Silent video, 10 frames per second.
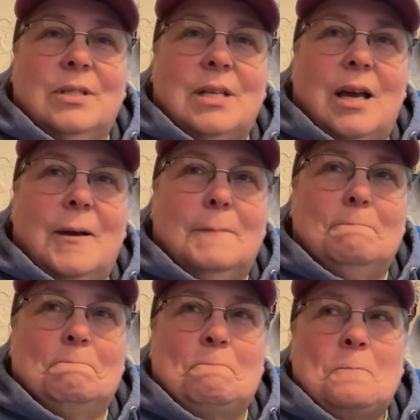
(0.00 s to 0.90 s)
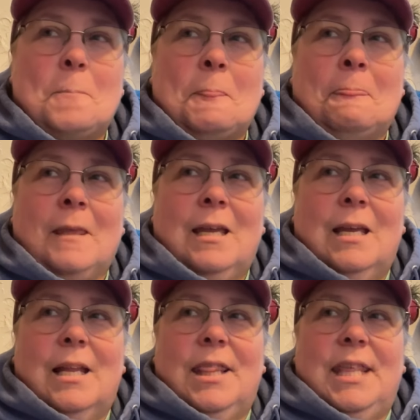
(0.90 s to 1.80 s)
Um,
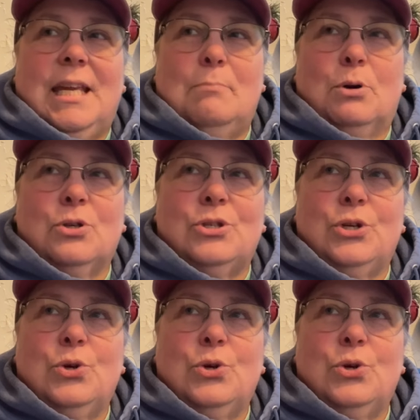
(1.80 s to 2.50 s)
the person